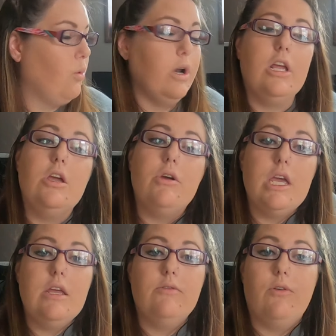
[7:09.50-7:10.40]
What do you
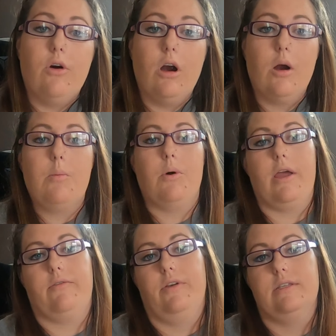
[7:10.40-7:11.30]
eat for
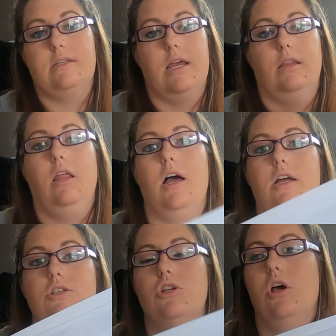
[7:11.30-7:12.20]
breakfast and
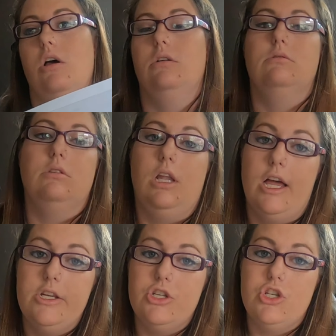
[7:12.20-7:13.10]
lunch?
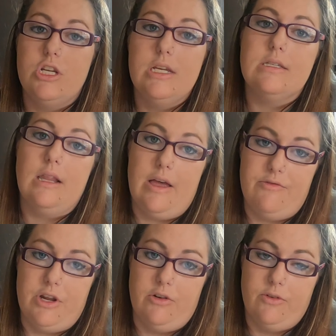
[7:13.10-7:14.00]
Lunch is
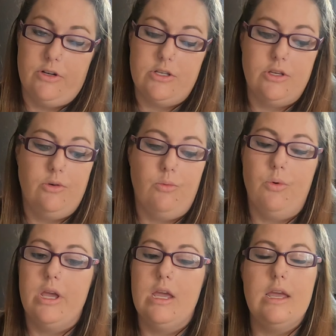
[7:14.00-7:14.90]
leftovers.
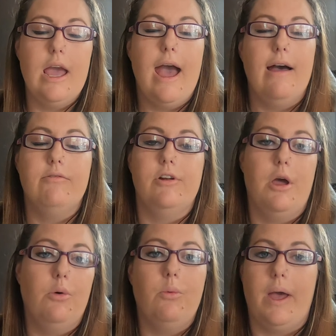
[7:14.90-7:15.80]
We have
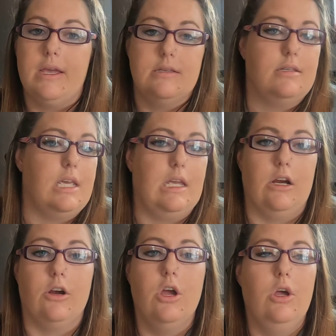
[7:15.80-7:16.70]
no waste
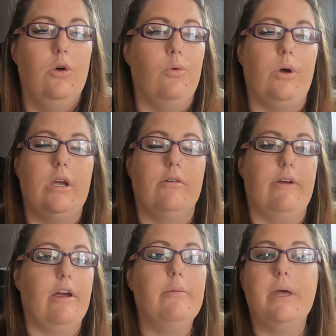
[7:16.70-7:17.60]
here. We are
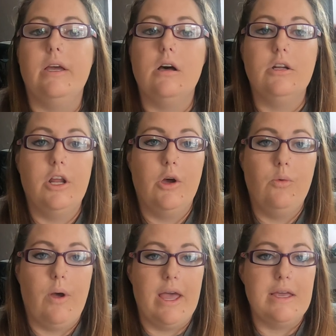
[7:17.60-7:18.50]
very big on no
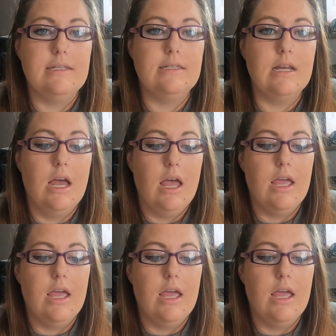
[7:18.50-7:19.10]
waste.